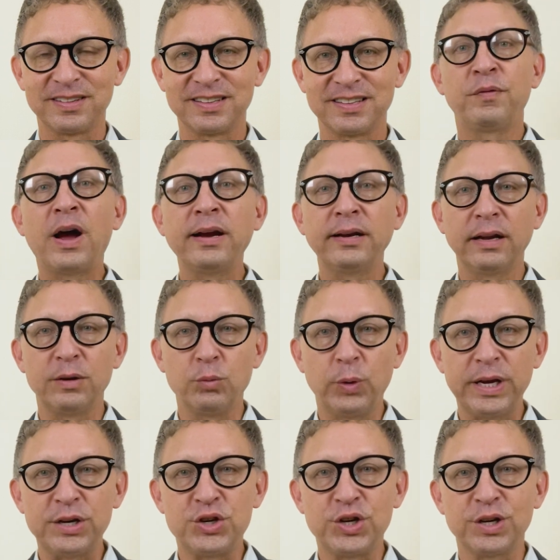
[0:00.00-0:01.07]
Finally,
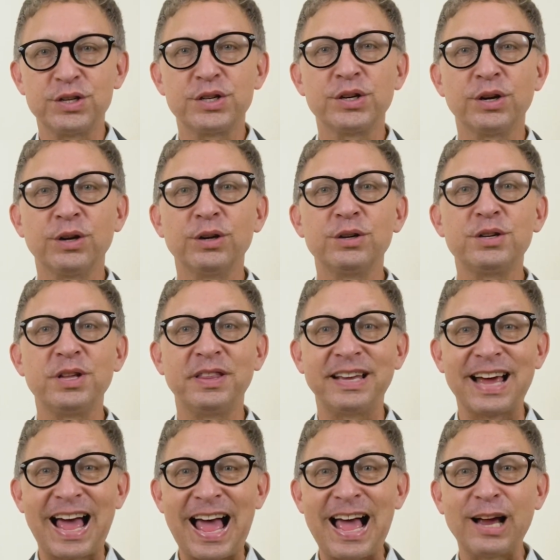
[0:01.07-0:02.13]
we should turn to
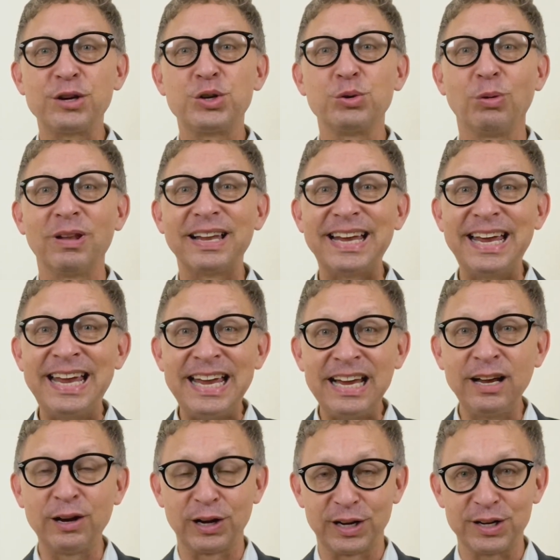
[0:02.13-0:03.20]
the actual
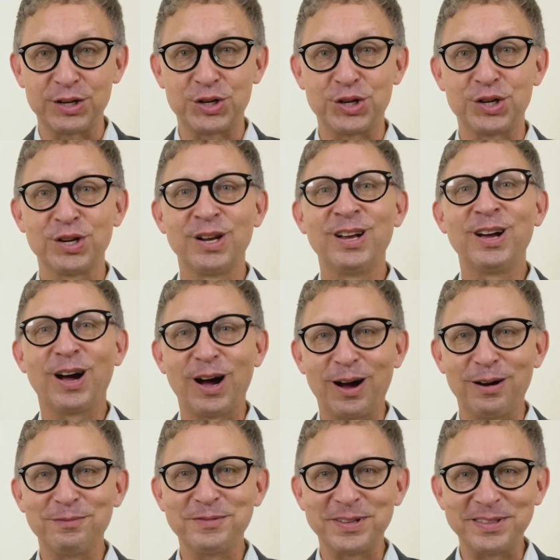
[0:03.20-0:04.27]
English
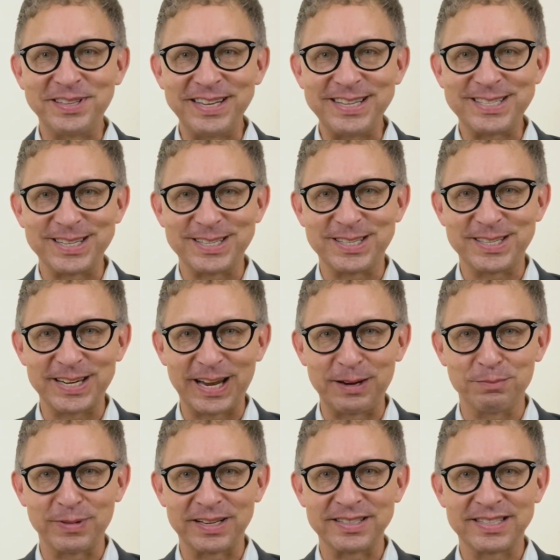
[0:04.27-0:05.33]
of the thesis
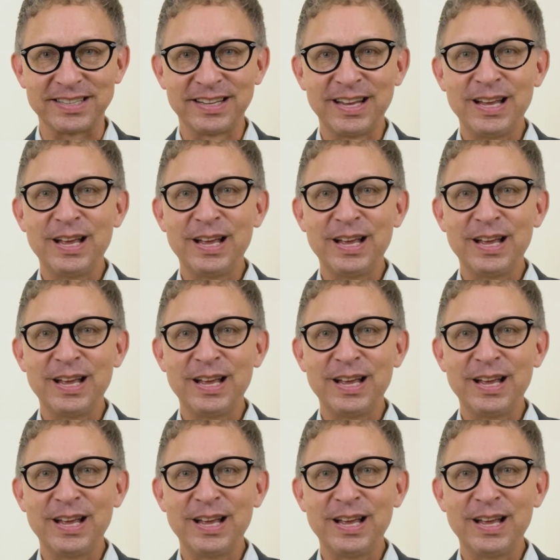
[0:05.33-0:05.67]
statement.